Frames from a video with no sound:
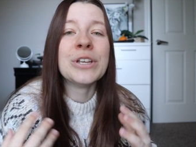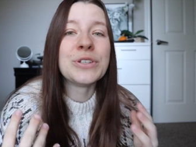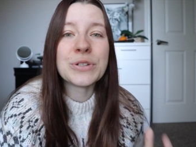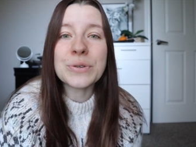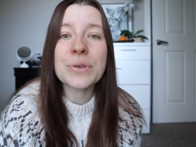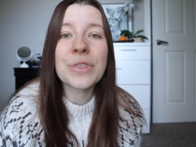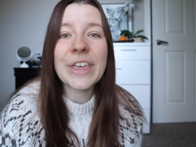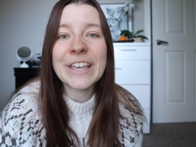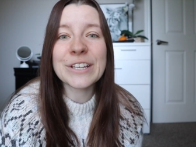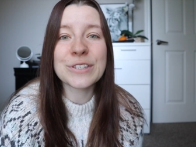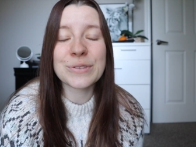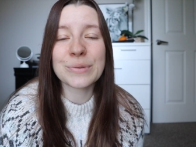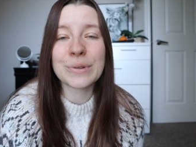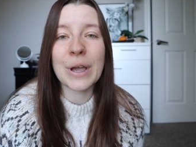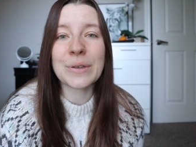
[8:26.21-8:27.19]
do things
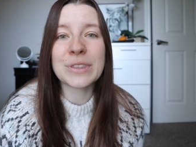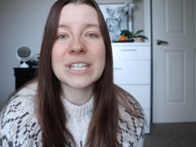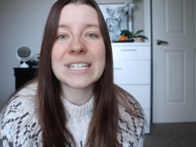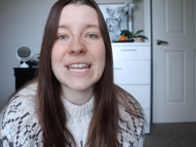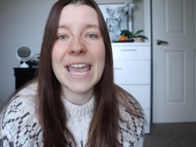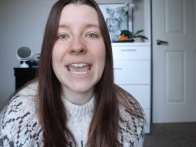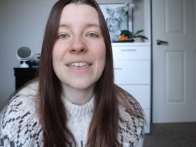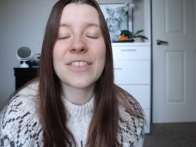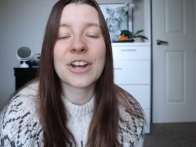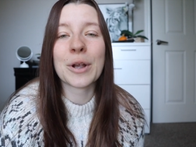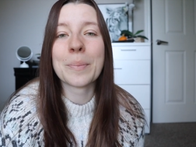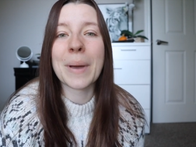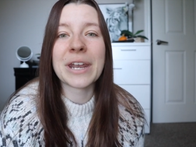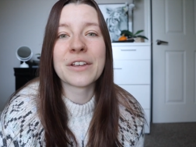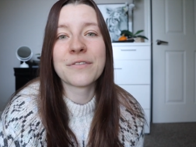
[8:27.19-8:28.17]
throughout the day that are
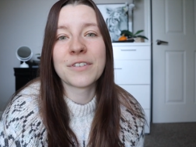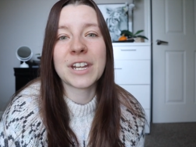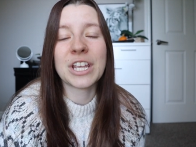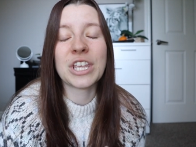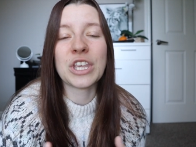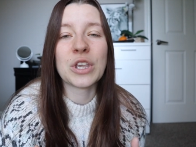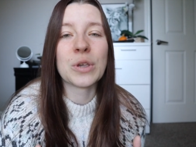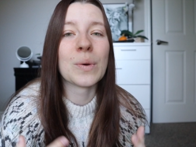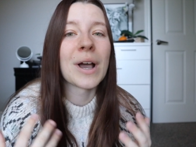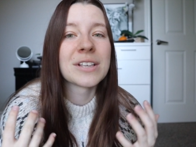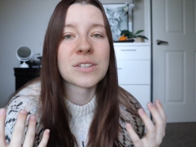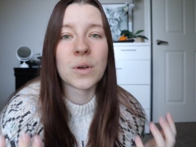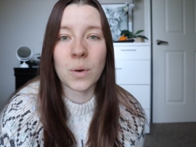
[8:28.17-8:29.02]
benefiting you as a